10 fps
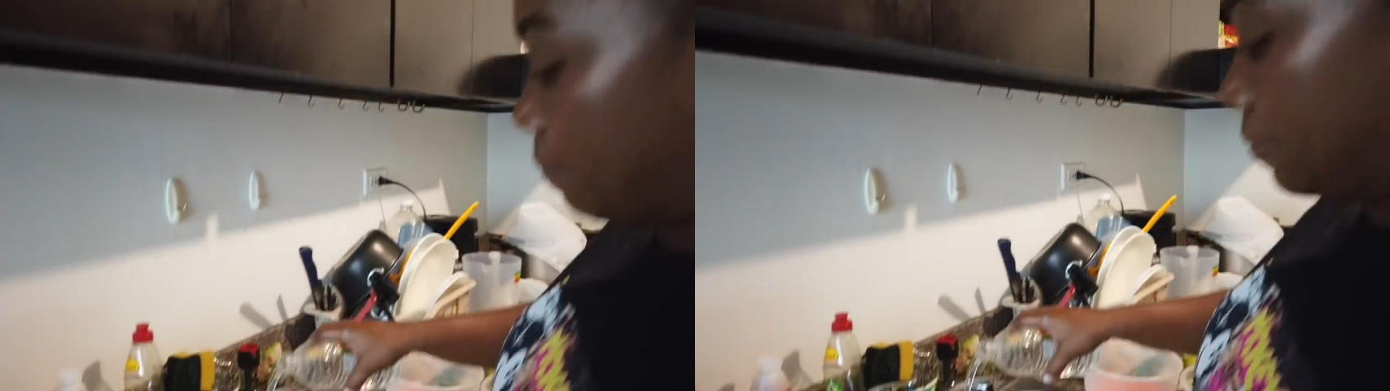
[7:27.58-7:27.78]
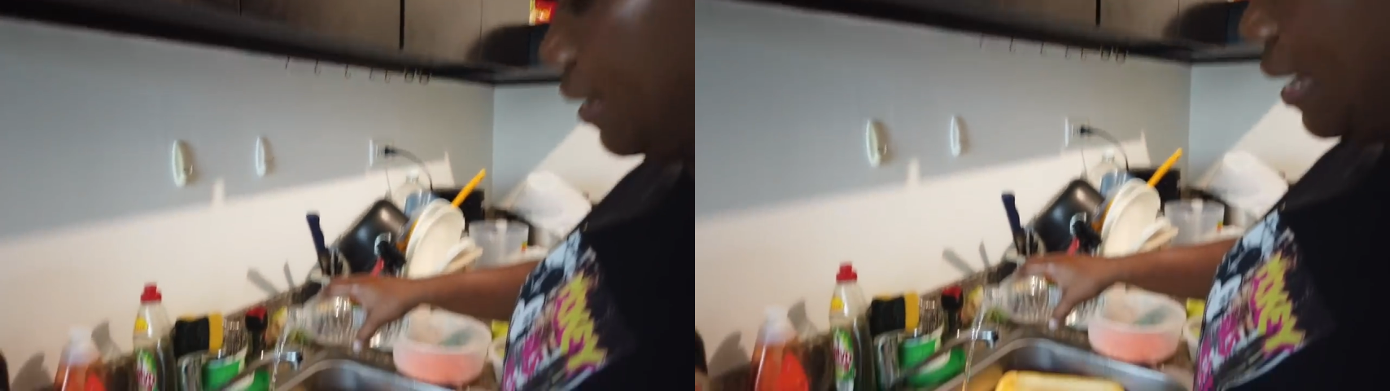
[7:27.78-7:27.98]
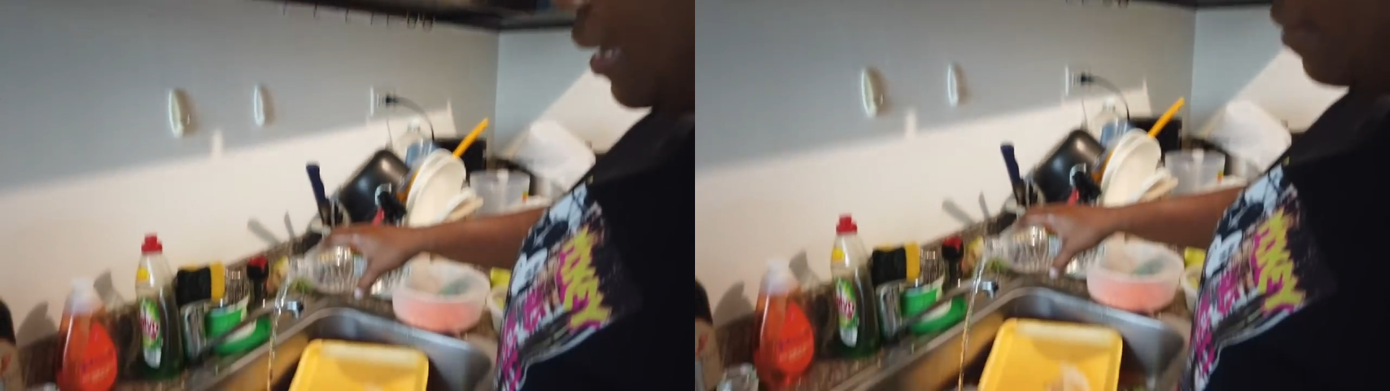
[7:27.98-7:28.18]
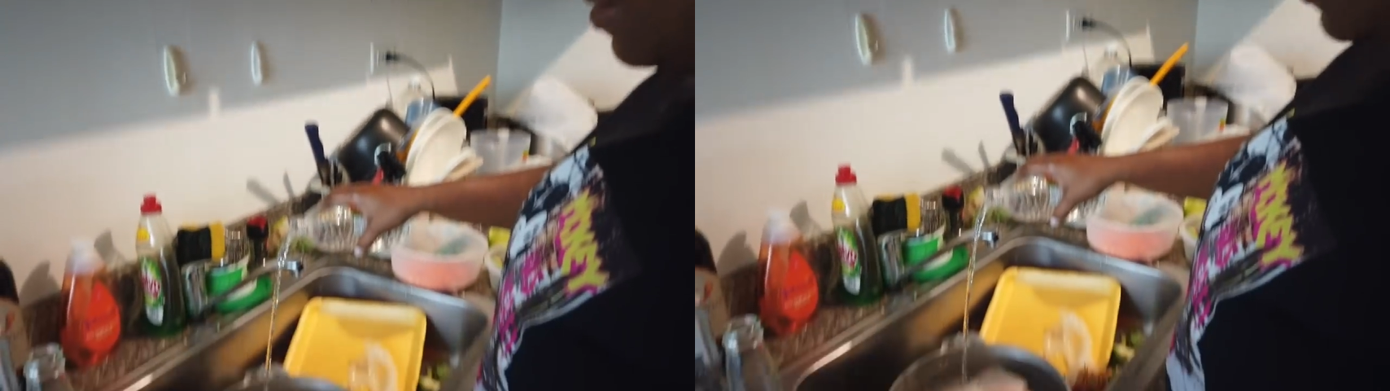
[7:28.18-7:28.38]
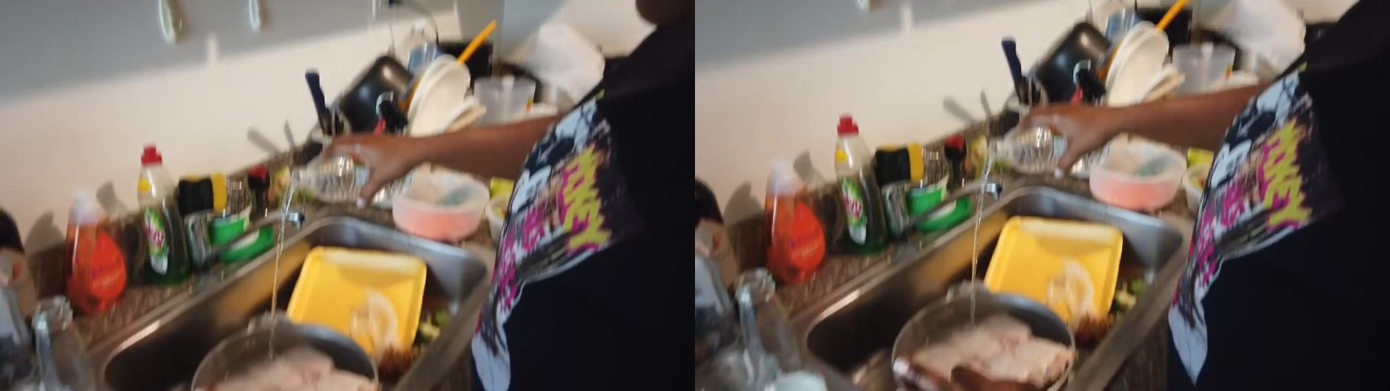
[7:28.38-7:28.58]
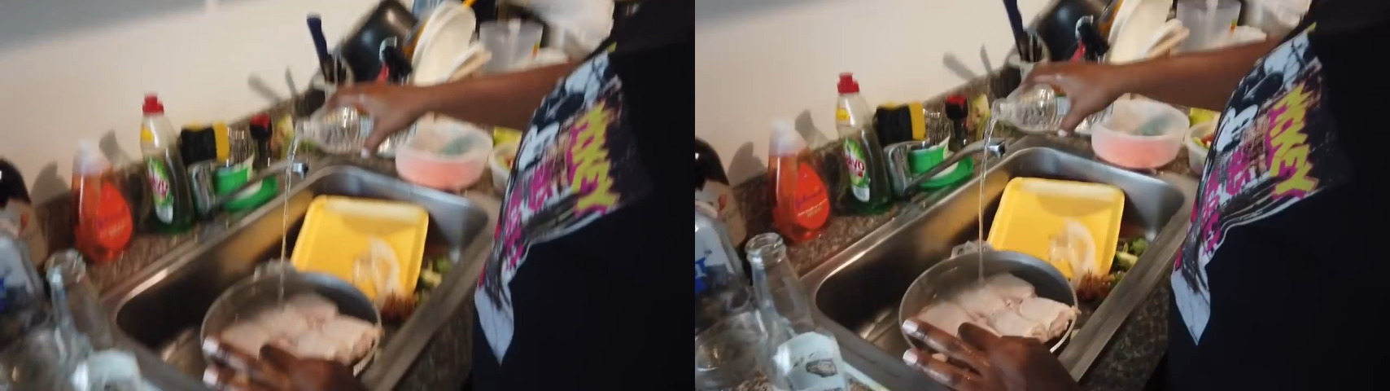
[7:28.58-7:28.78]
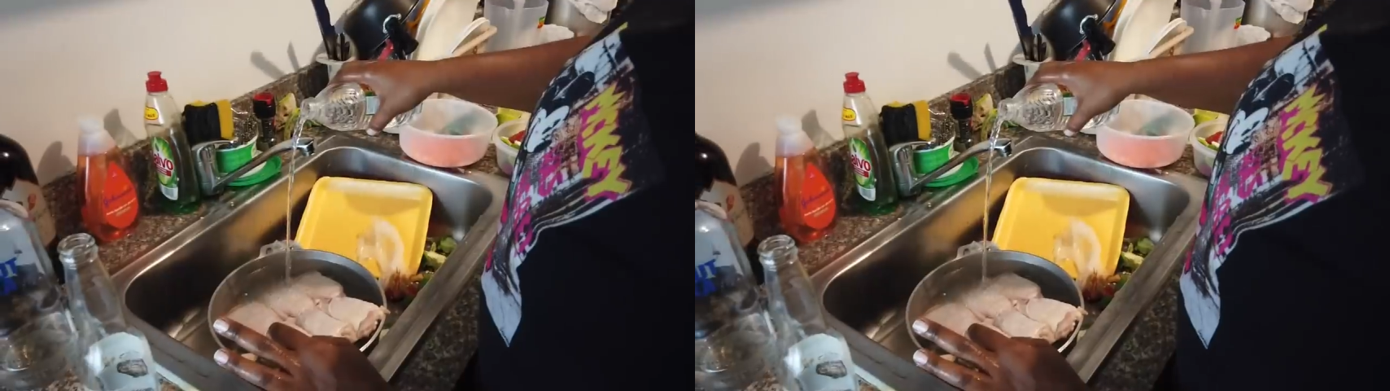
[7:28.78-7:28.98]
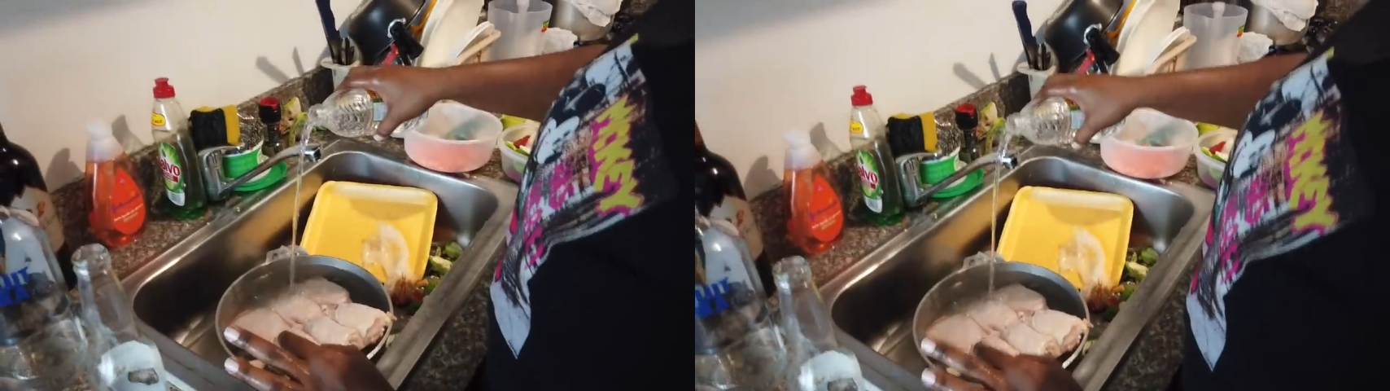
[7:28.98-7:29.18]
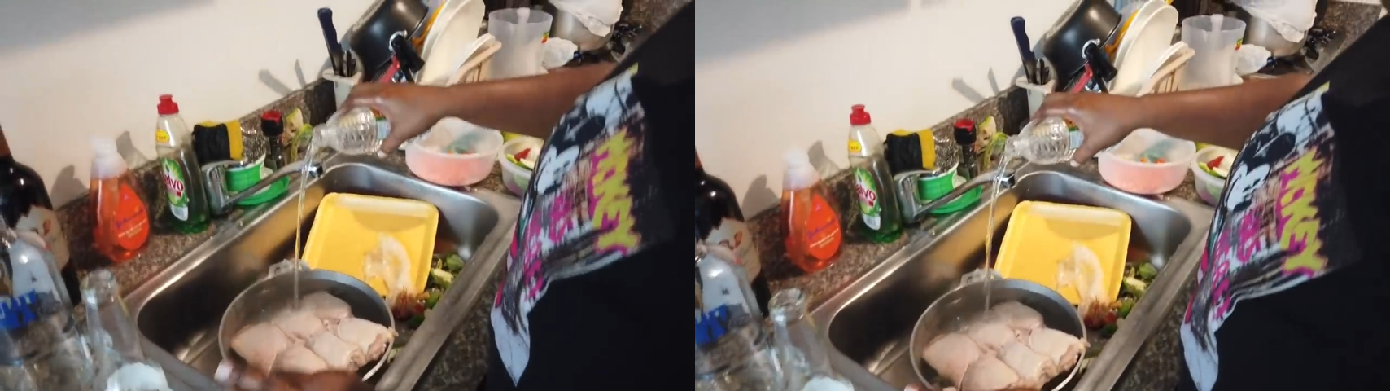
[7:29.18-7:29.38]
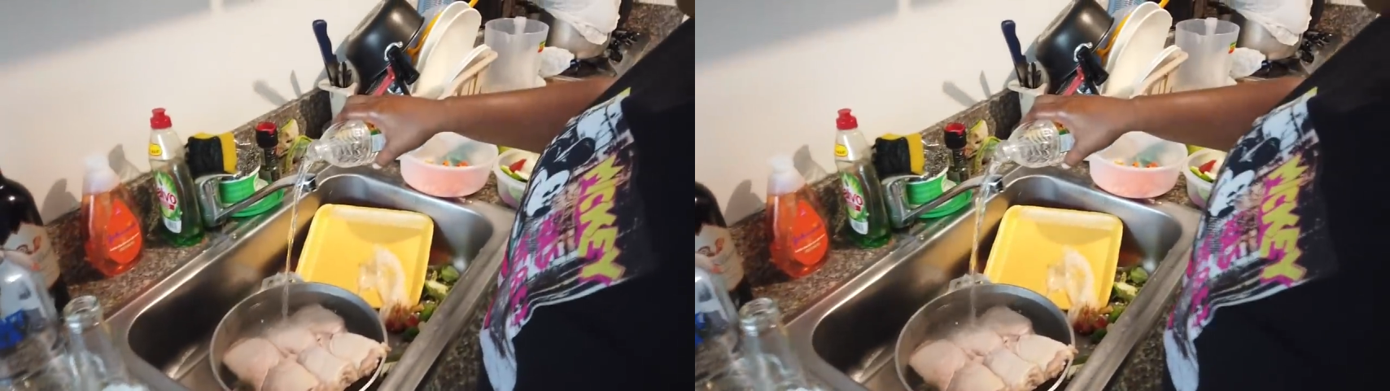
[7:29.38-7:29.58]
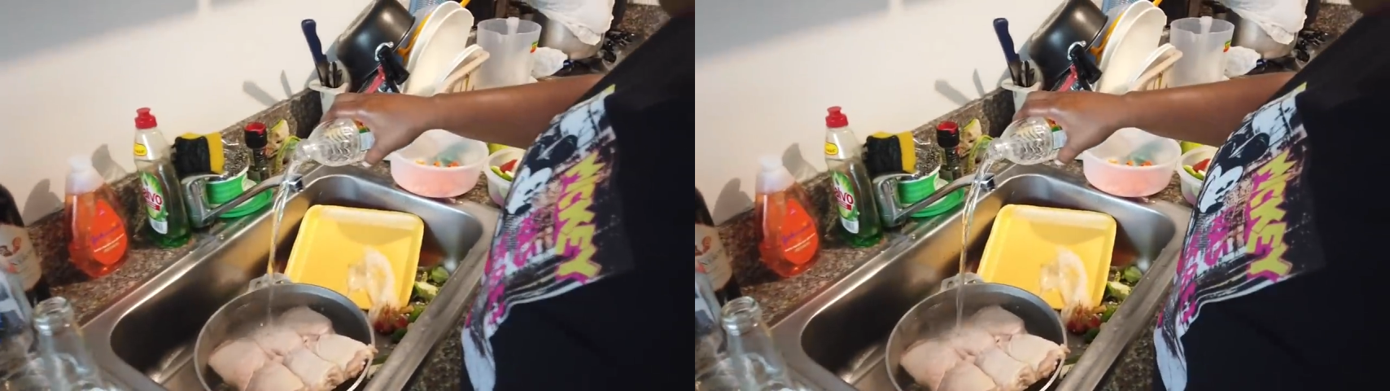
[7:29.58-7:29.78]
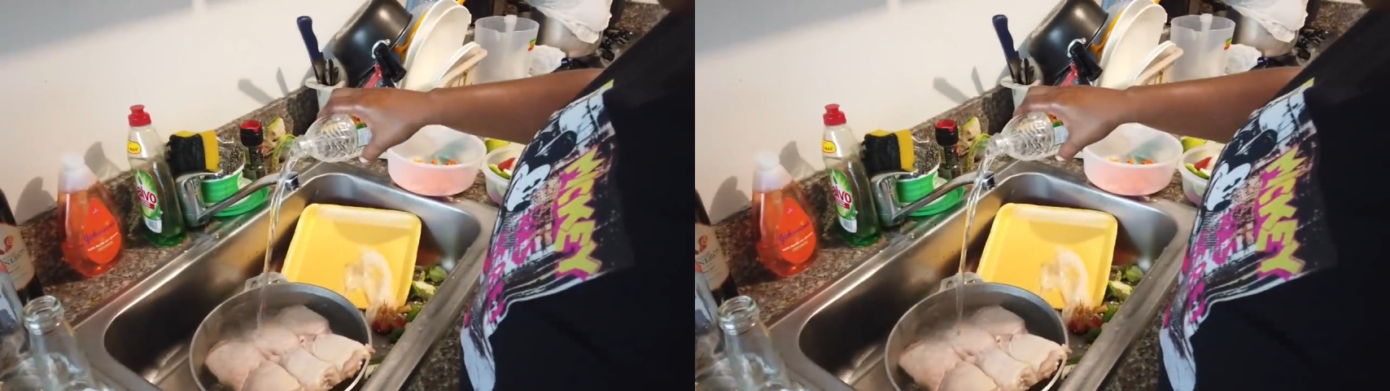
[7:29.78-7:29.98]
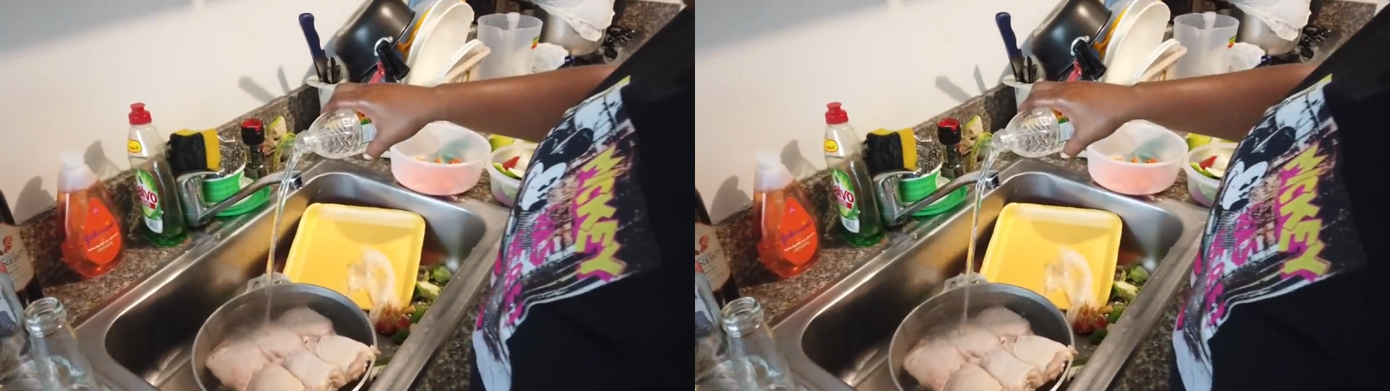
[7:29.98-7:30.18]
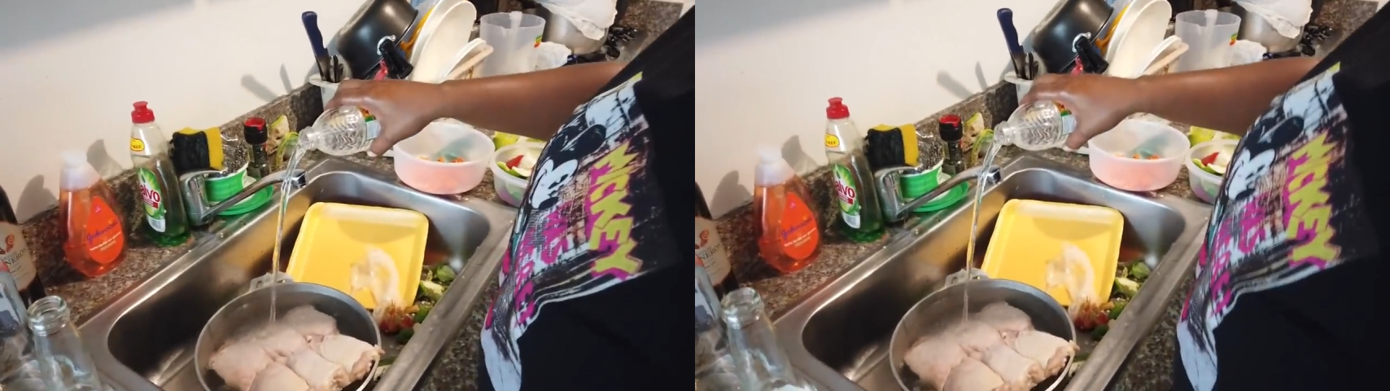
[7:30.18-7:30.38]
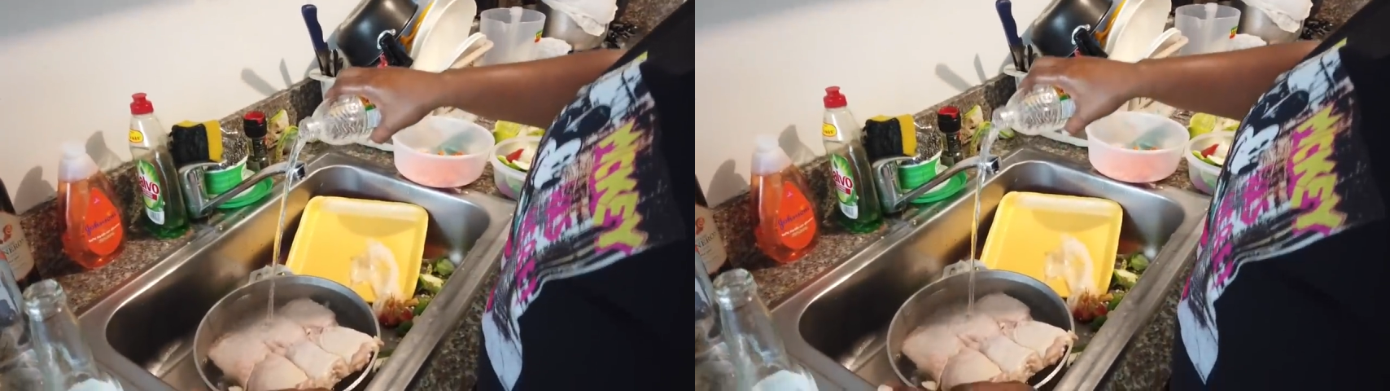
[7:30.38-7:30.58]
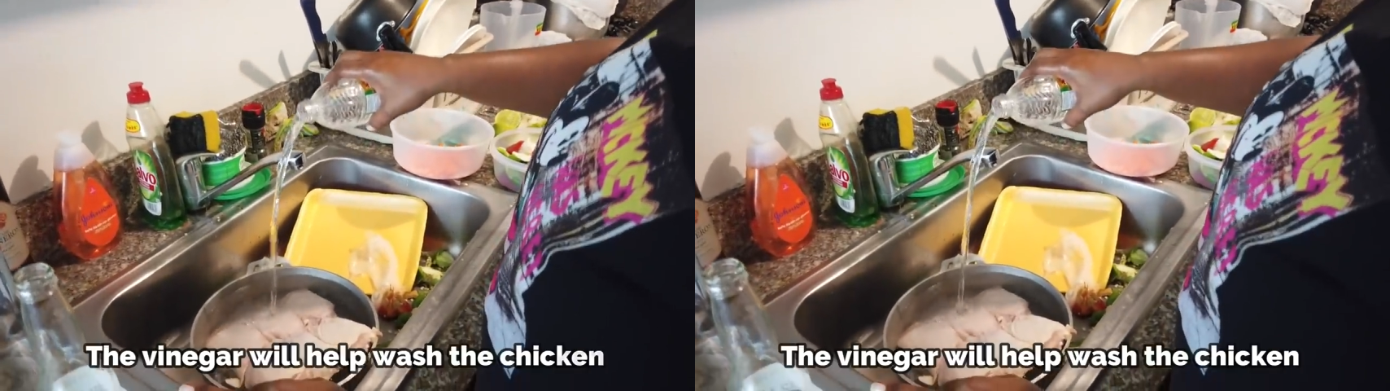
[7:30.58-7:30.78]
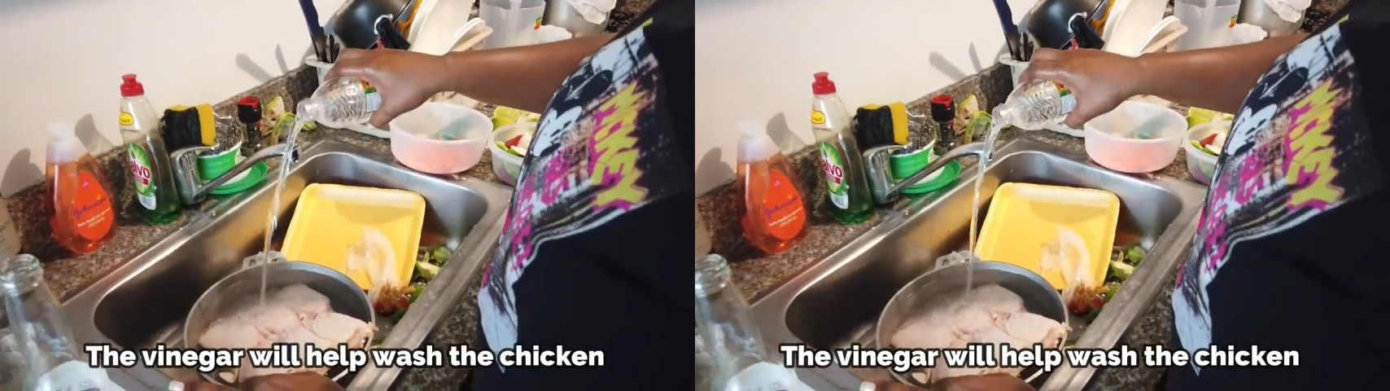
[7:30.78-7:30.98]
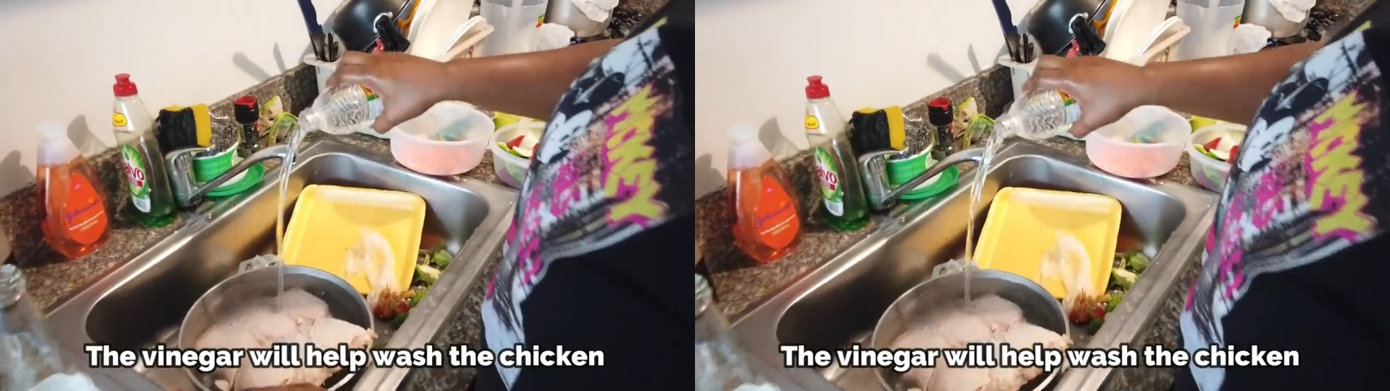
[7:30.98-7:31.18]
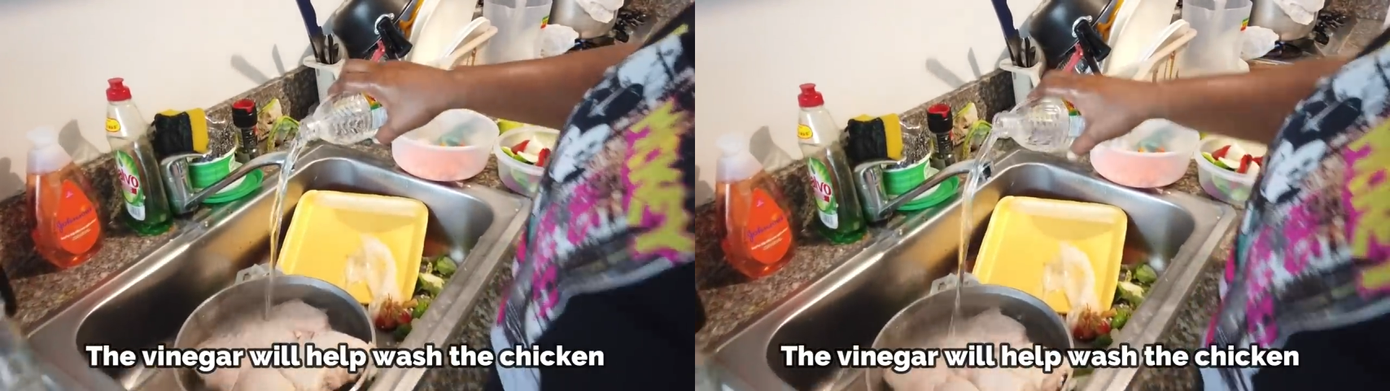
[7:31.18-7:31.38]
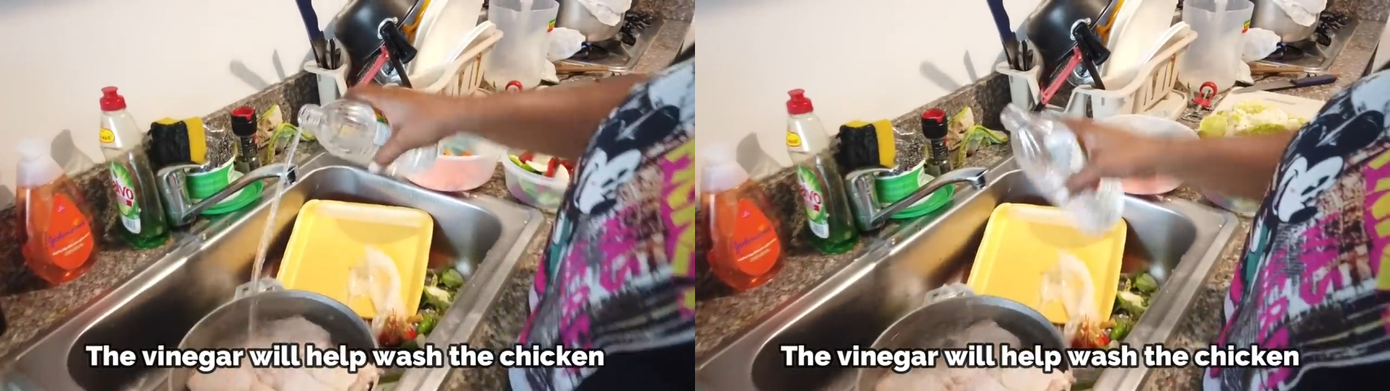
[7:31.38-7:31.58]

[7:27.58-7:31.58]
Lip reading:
(no speaker visible)